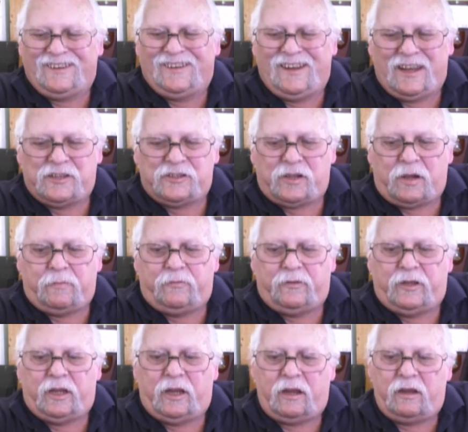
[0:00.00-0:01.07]
catch-up
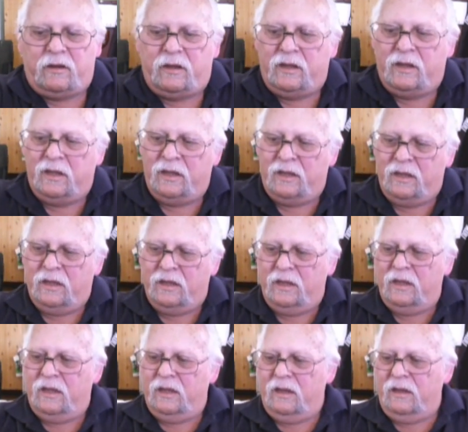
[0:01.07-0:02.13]
video
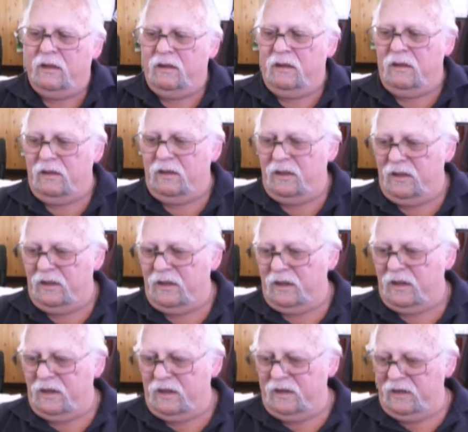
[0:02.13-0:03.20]

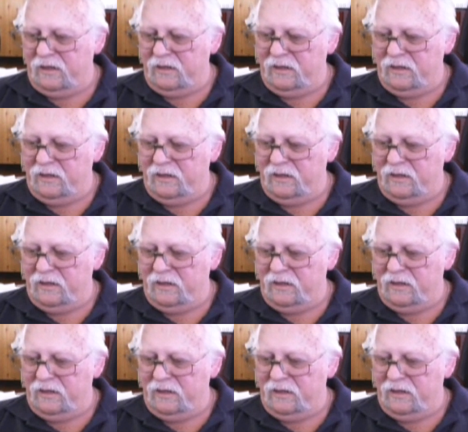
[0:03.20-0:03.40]
on